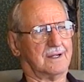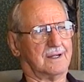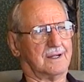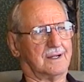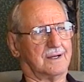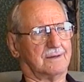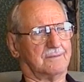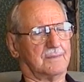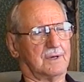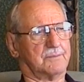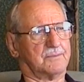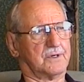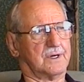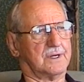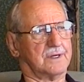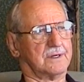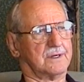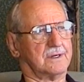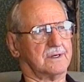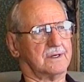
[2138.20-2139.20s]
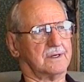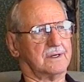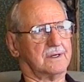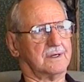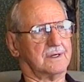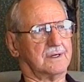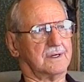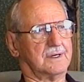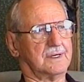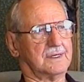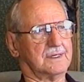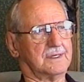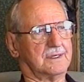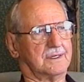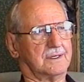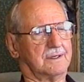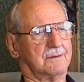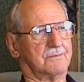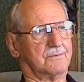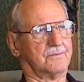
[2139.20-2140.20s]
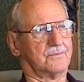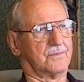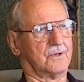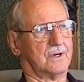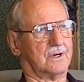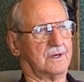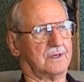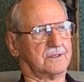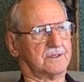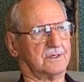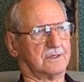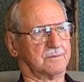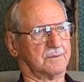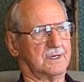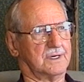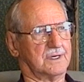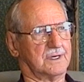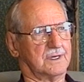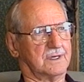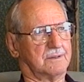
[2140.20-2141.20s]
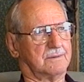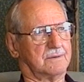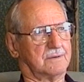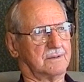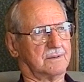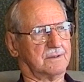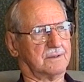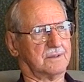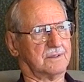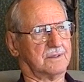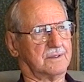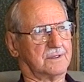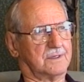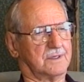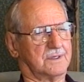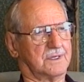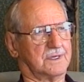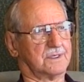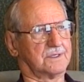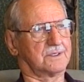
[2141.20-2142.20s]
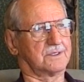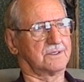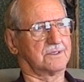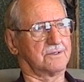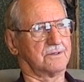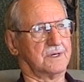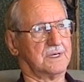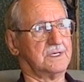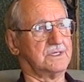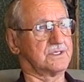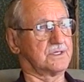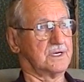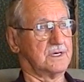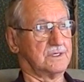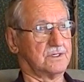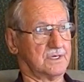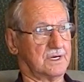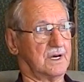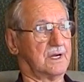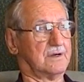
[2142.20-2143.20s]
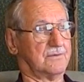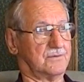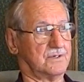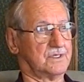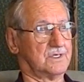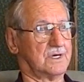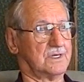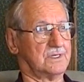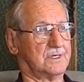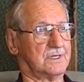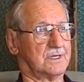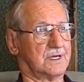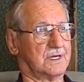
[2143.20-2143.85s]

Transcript: And my brother brought, took me to the to this train station down in Virginia.